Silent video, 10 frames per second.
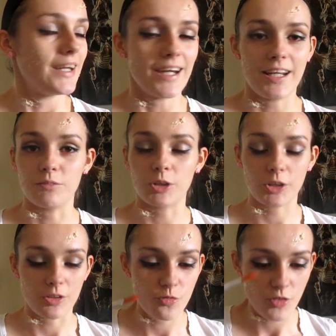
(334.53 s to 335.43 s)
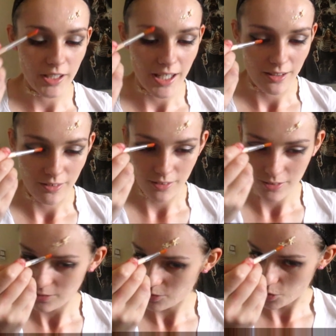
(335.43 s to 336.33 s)
And I'm just going to fill in
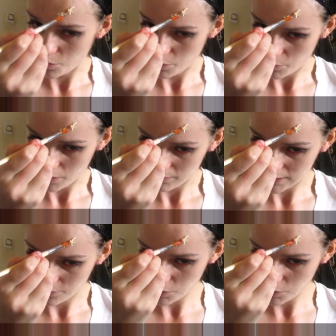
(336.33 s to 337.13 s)
all my wounds.